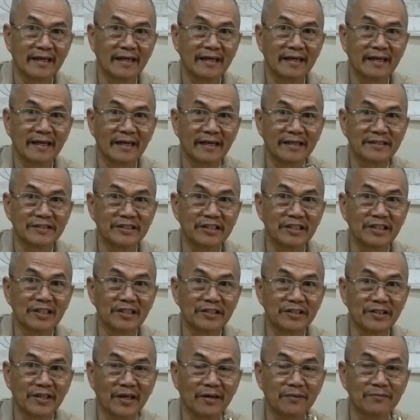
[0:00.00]
A Yale
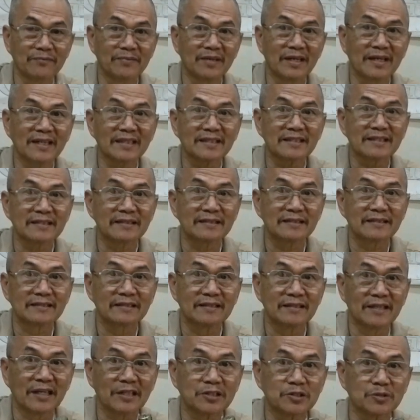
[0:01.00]
Knoblock
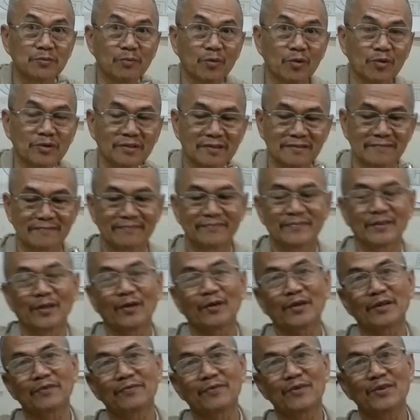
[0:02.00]
latch bolt.
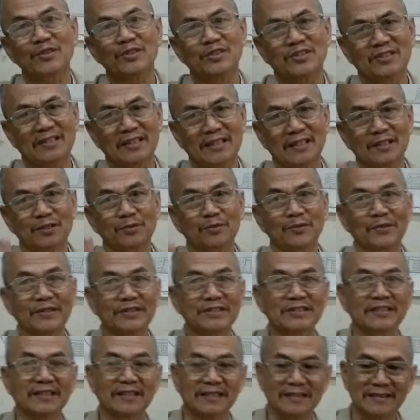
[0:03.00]
Okay folks, thanks for
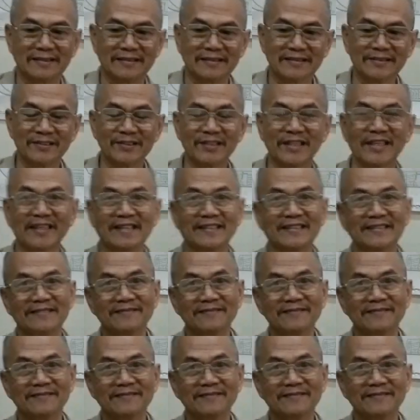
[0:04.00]
watching. Good day.